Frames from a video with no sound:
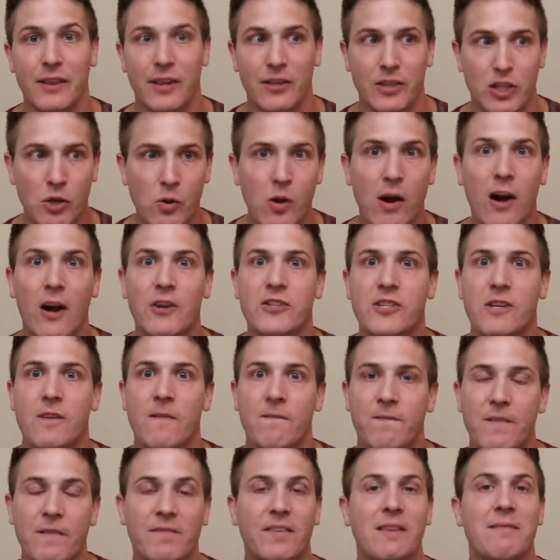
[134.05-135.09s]
the
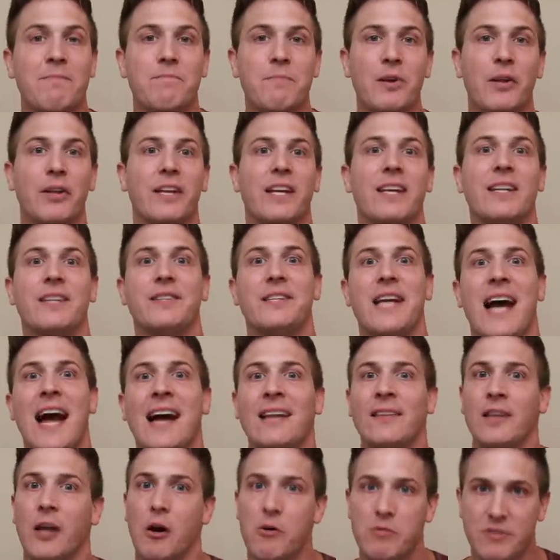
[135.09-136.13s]
250 million
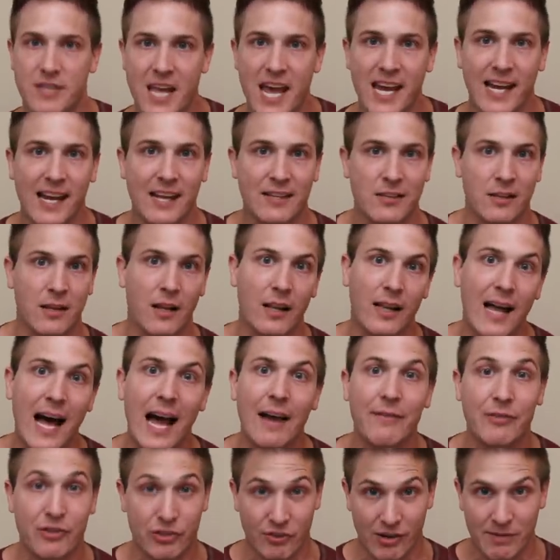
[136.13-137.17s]
download tickets on a
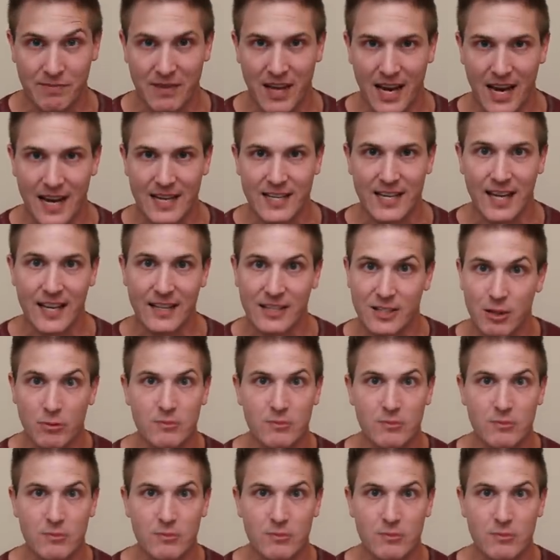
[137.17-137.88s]
live stream that I did.